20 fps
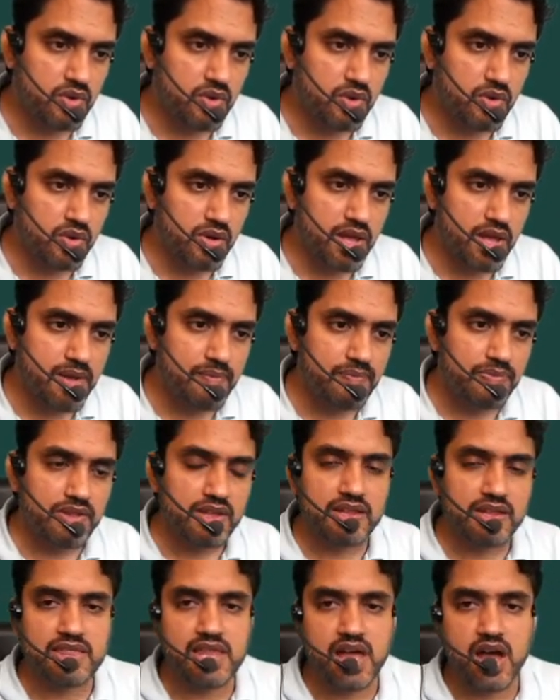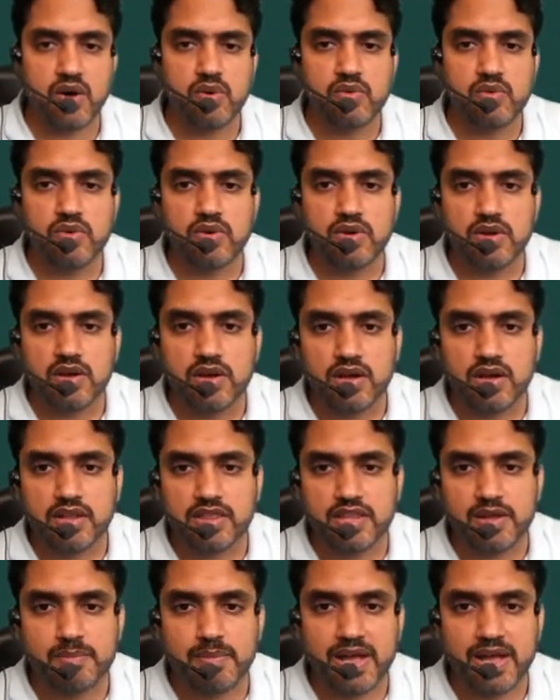Okay, now
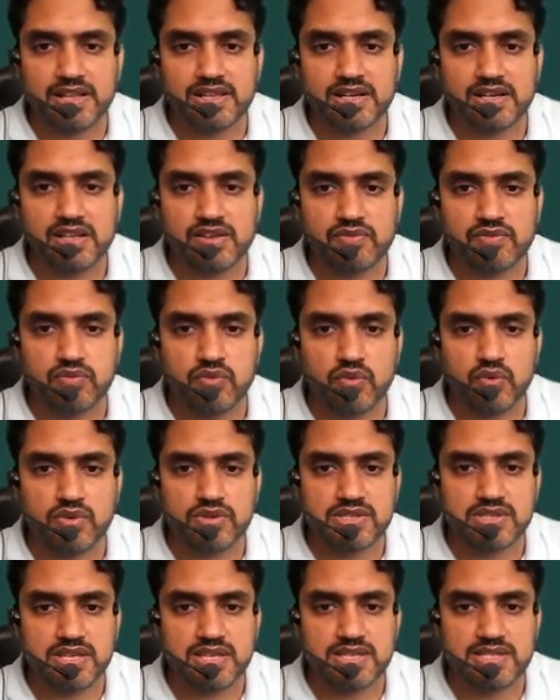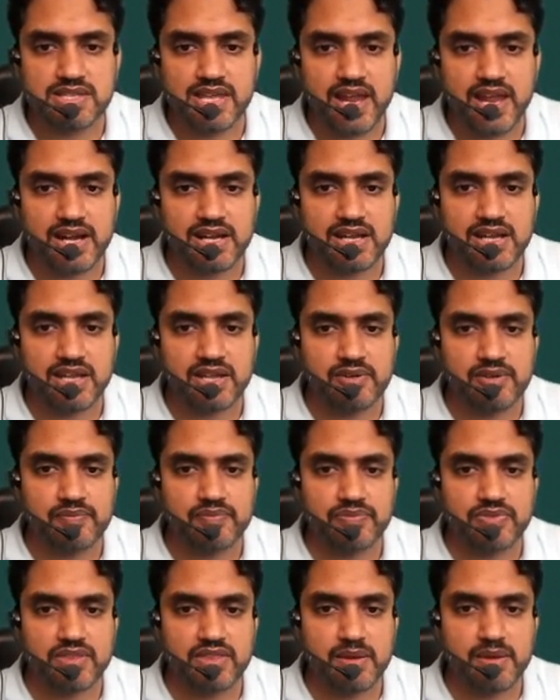the magnetic force is acting,
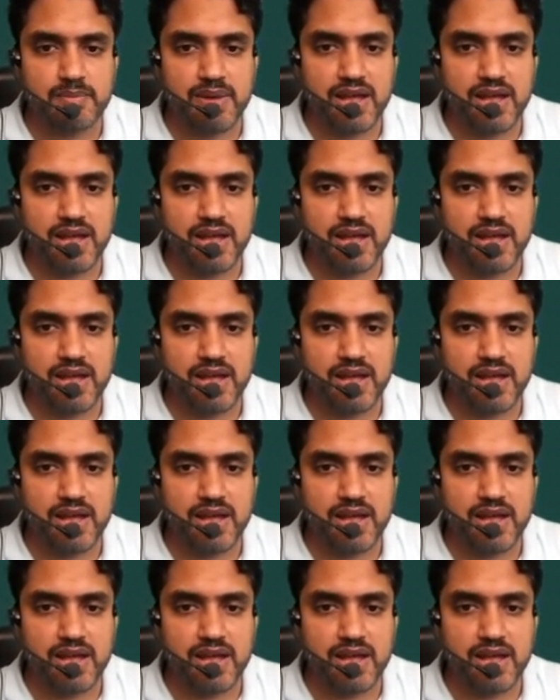in